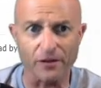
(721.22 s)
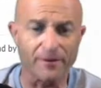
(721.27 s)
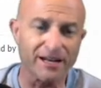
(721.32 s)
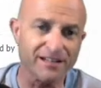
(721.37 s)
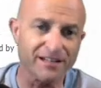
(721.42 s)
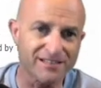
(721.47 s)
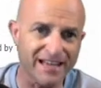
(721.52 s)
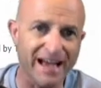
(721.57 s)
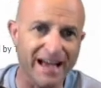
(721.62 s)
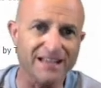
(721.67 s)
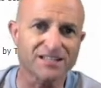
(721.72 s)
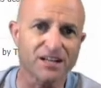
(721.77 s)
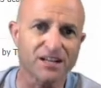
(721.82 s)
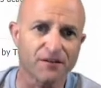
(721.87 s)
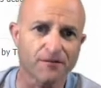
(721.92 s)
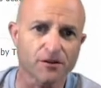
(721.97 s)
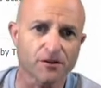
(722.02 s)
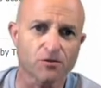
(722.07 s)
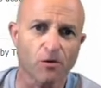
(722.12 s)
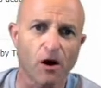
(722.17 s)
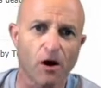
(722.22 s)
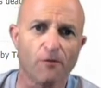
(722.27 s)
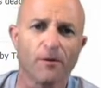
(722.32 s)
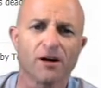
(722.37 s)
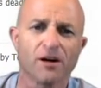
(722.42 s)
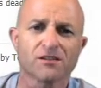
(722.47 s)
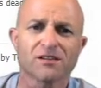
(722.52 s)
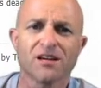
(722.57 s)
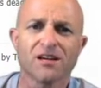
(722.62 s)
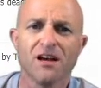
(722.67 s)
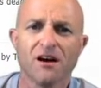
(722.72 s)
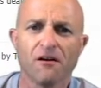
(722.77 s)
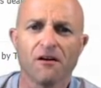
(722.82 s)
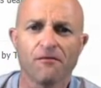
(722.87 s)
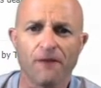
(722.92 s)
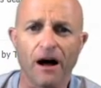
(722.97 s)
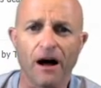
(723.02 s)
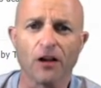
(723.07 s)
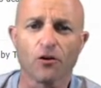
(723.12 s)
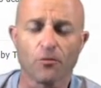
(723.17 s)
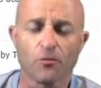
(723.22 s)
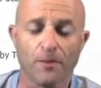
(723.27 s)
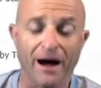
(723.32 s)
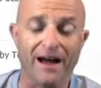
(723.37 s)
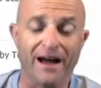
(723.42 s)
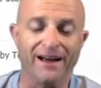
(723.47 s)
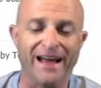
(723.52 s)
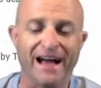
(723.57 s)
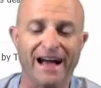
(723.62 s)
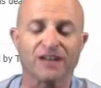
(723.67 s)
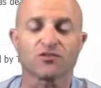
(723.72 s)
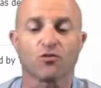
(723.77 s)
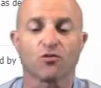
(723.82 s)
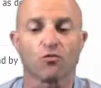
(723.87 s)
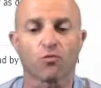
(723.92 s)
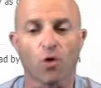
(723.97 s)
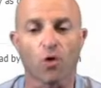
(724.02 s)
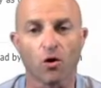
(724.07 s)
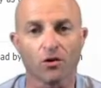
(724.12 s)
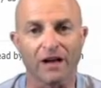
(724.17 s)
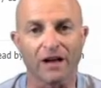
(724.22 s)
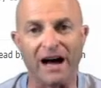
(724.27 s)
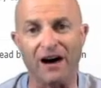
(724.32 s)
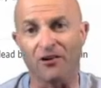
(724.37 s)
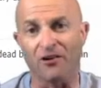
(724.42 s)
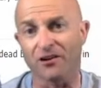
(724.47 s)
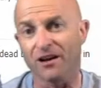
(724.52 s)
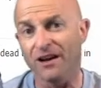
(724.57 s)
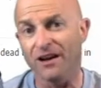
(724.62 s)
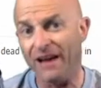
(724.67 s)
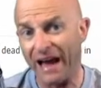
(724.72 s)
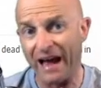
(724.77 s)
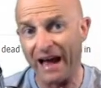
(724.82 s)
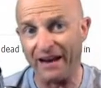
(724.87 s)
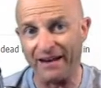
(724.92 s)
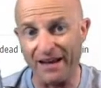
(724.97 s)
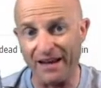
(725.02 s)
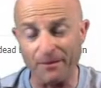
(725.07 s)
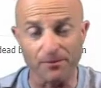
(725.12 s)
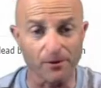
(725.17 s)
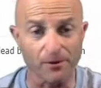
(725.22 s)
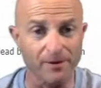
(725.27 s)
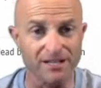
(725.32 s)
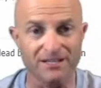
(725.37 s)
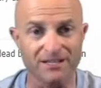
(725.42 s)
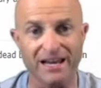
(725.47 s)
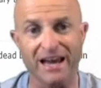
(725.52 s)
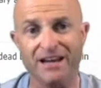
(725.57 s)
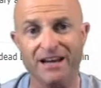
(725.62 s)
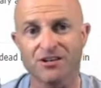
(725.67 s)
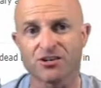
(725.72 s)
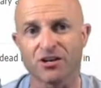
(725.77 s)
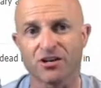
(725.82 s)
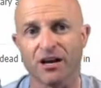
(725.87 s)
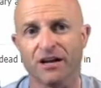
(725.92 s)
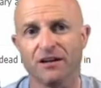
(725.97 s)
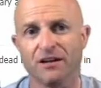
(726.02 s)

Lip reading: and testing for 12 months, followed by an actual rollout and implementation.